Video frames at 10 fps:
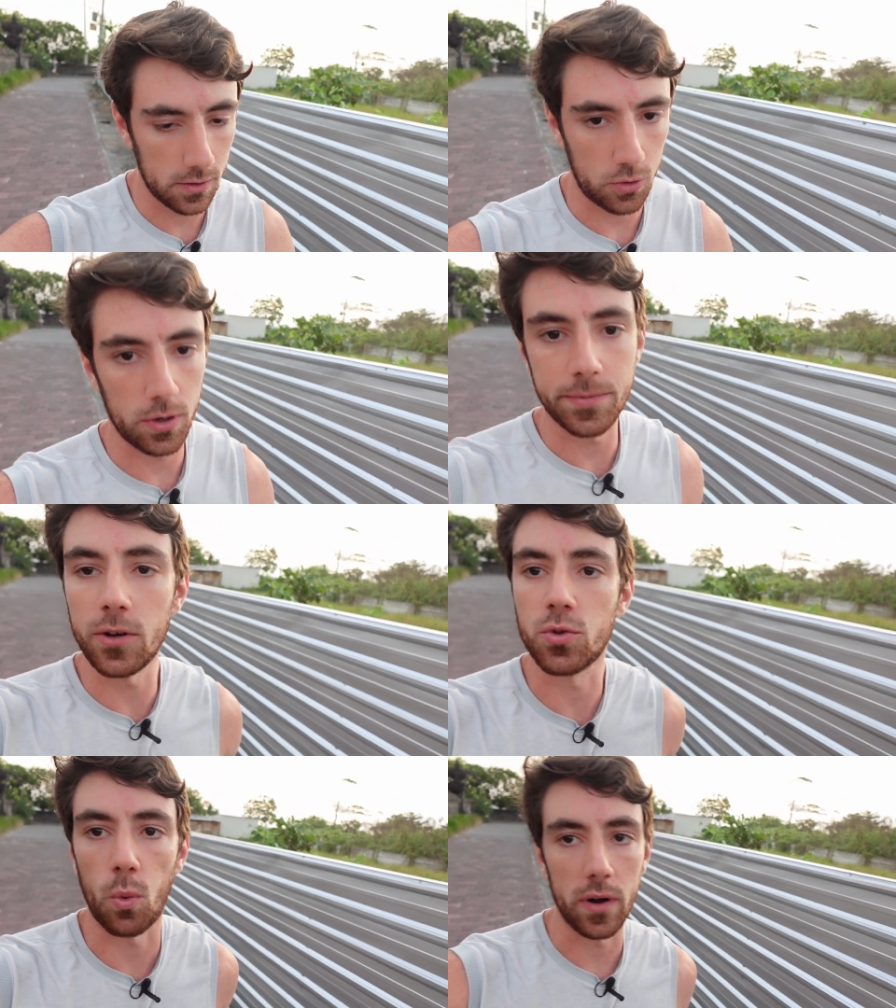
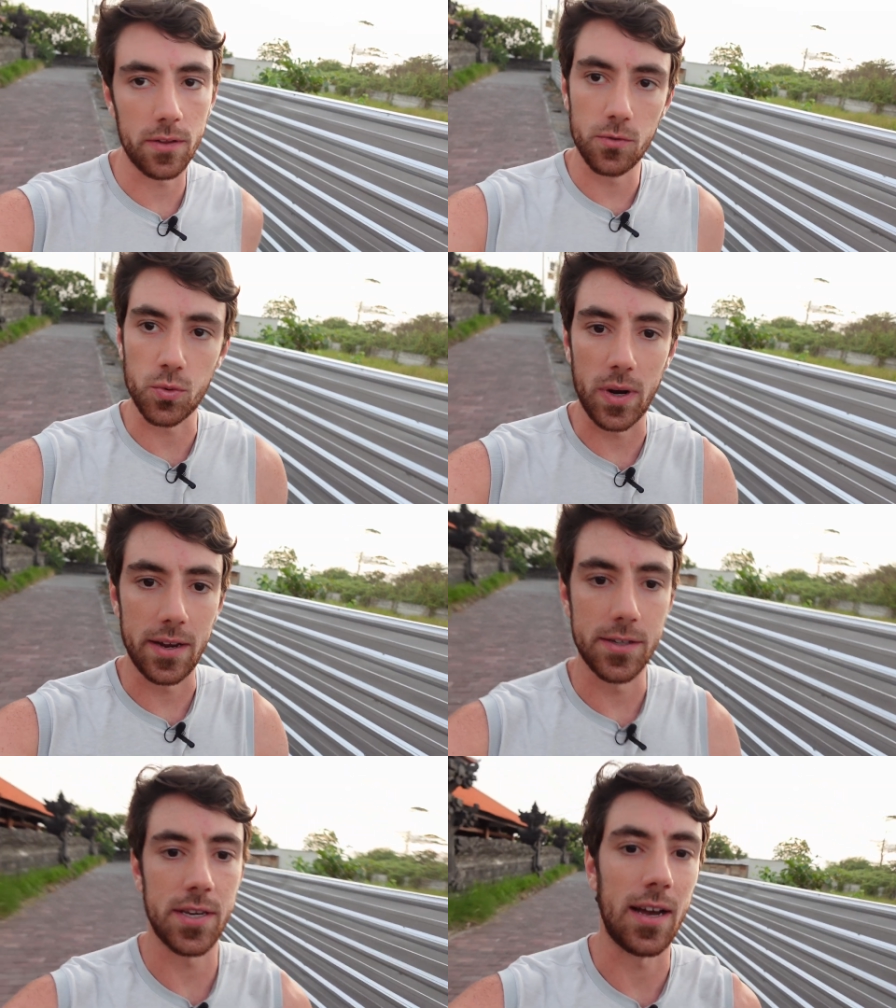Crypto is one of those
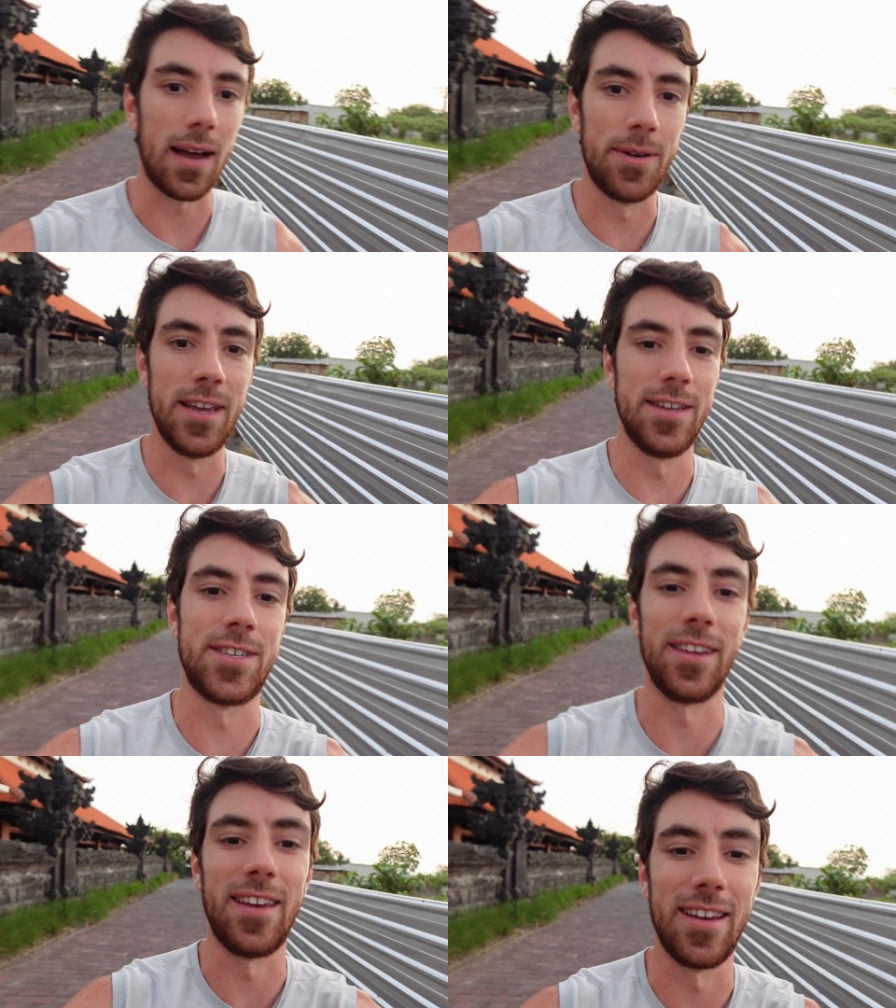ways.
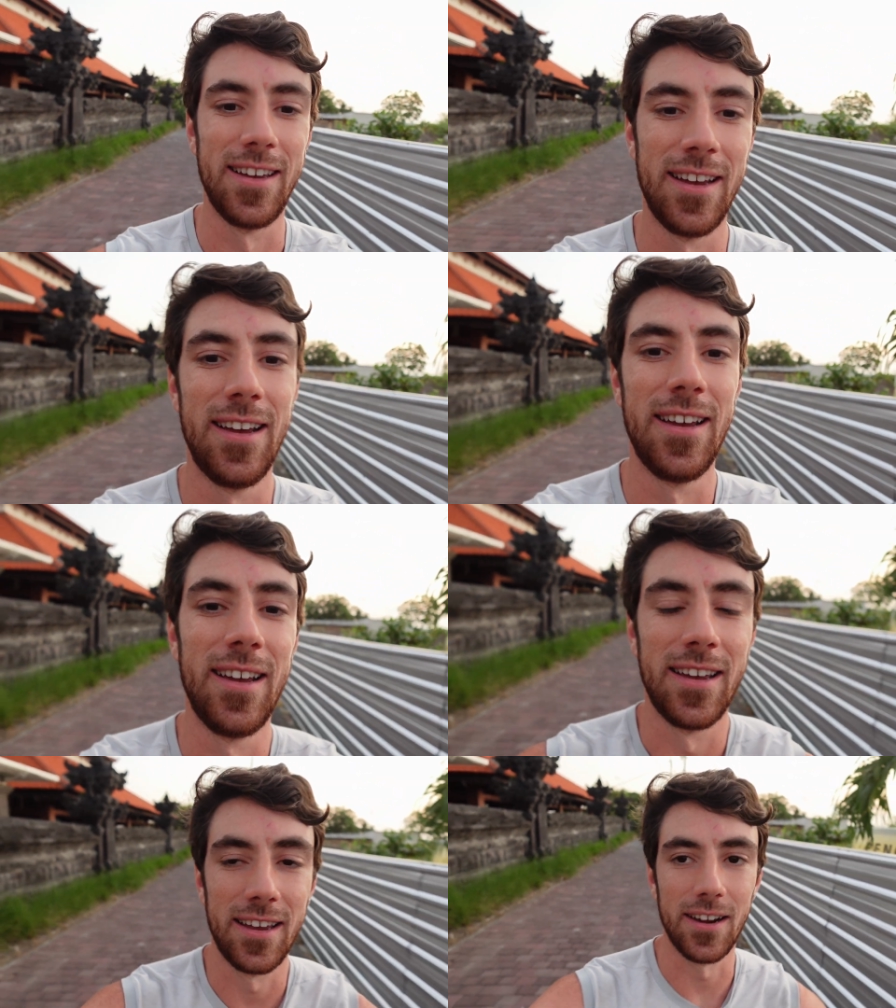Obviously,
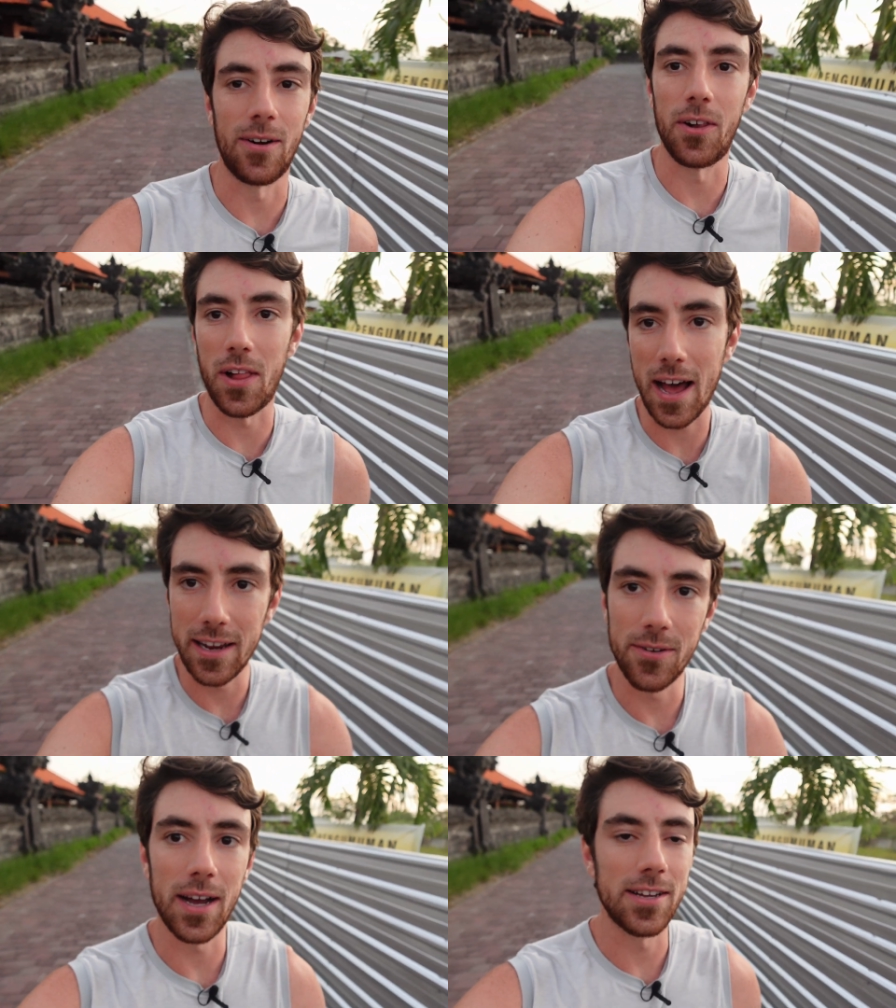you know, a lot
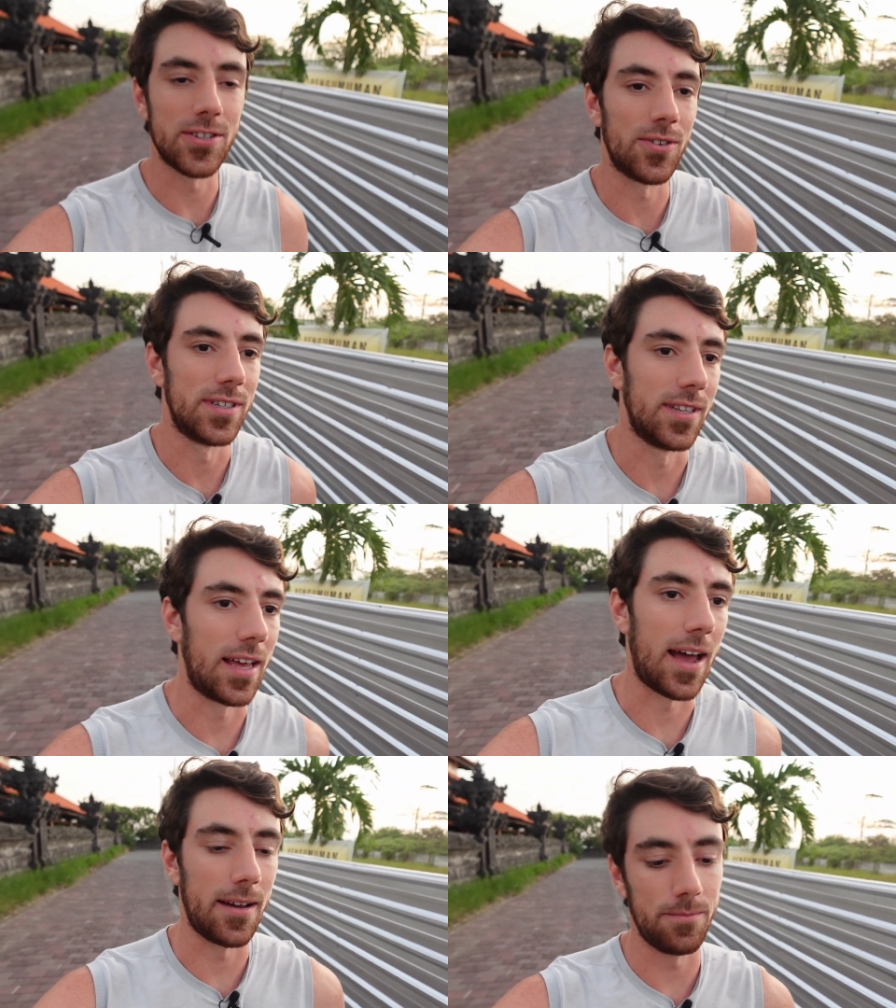of you guys are into
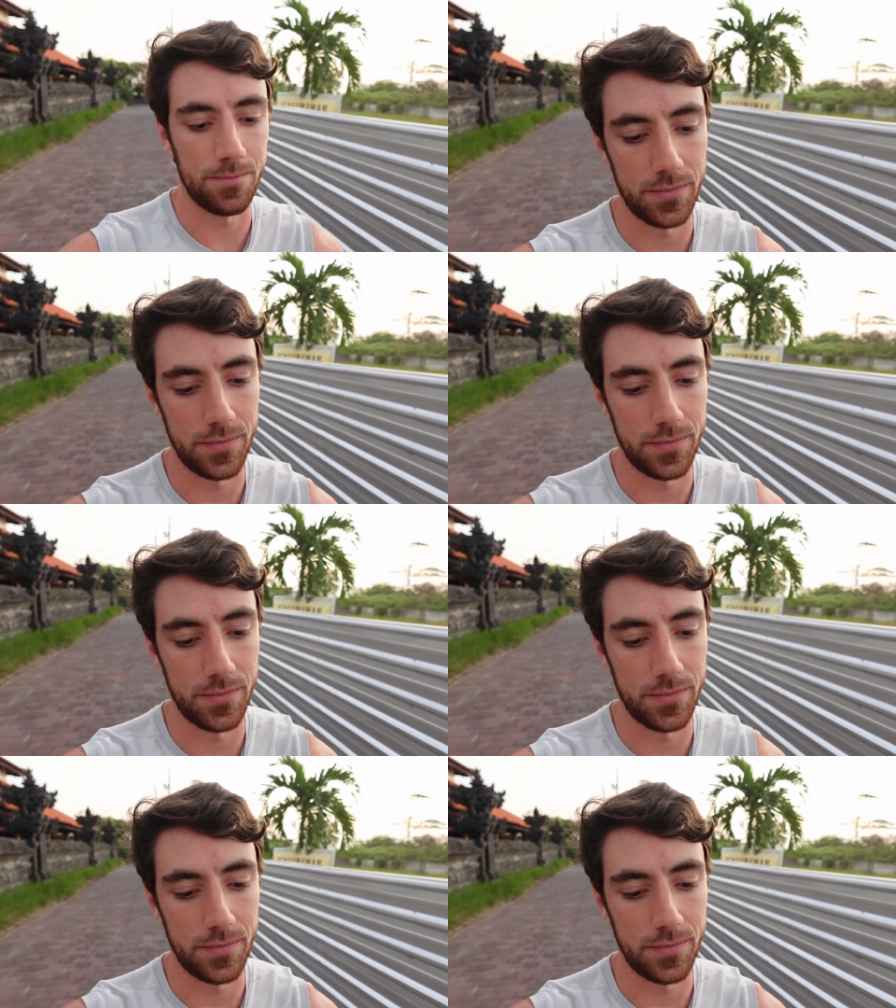that.